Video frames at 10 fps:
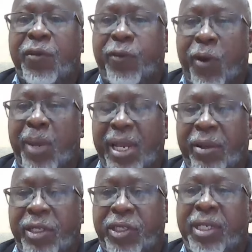for
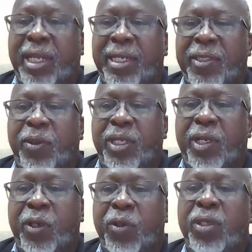migration, and this would
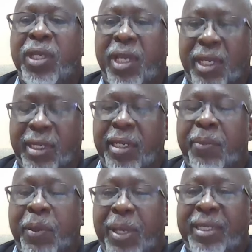include
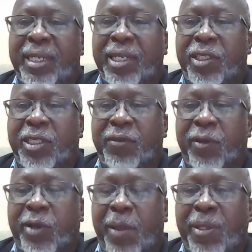the Implementing
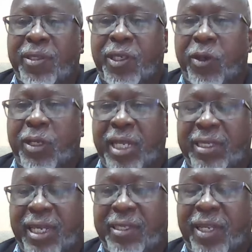Agency for Crime and
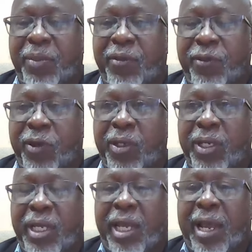Security, as I said before,